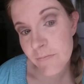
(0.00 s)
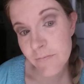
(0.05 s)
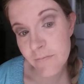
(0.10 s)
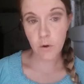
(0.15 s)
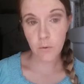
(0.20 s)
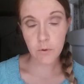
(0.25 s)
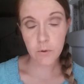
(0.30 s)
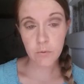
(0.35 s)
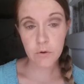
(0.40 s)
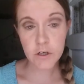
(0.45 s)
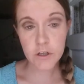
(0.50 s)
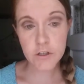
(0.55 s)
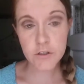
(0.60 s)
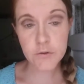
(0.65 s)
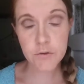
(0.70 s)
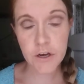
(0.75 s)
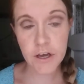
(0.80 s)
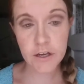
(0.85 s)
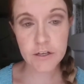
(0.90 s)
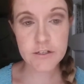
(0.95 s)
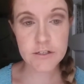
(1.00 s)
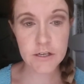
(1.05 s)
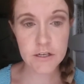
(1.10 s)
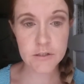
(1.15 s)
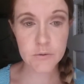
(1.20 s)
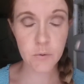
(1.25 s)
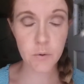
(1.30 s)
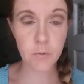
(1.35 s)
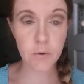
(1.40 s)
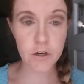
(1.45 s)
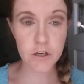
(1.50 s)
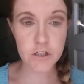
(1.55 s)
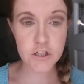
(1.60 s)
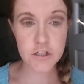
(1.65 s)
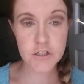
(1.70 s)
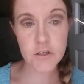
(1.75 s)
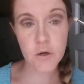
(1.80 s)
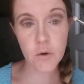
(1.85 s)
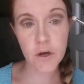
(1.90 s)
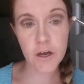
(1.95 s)
What we want to do next is we want to
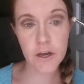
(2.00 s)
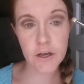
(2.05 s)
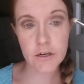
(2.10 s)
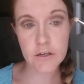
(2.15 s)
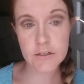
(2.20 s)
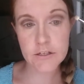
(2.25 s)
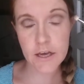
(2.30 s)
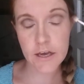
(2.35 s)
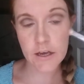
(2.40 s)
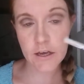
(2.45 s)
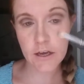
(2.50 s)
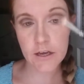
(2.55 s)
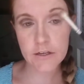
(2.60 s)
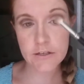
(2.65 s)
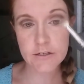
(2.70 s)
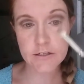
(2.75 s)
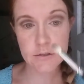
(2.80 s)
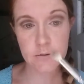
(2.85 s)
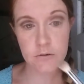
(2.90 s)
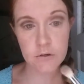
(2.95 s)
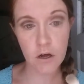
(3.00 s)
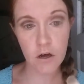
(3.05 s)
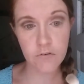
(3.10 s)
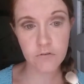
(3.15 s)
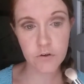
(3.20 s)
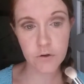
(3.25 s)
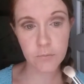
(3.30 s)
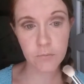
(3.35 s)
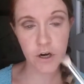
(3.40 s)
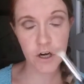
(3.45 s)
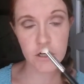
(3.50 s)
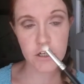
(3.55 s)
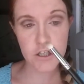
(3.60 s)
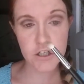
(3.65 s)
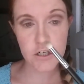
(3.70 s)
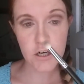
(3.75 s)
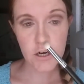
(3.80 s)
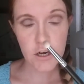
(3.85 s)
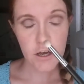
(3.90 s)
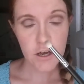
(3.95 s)
just go ahead and take a softer
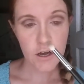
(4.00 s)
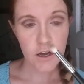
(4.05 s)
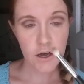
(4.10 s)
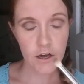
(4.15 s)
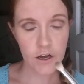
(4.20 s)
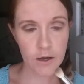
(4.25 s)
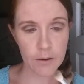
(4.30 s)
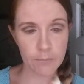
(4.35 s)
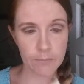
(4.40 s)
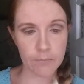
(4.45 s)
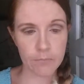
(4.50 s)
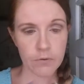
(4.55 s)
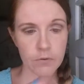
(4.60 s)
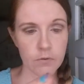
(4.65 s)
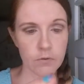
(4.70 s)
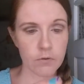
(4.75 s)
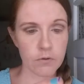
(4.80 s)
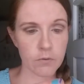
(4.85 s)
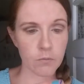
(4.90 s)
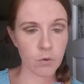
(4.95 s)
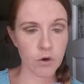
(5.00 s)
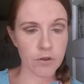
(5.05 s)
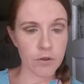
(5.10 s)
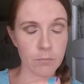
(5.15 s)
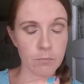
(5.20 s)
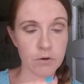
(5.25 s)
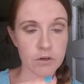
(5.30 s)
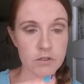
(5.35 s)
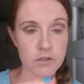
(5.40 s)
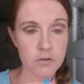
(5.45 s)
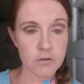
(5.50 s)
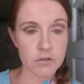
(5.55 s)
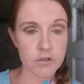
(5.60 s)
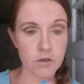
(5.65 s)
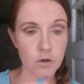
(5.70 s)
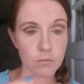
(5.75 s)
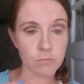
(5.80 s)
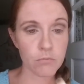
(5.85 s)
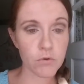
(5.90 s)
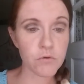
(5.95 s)
brush where the
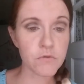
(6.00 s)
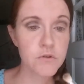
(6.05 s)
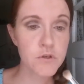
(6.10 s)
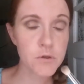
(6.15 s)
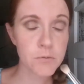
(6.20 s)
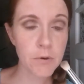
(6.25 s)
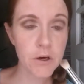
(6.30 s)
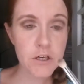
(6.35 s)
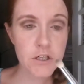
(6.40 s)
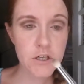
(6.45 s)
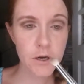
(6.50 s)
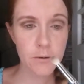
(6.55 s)
bristles don't move too much.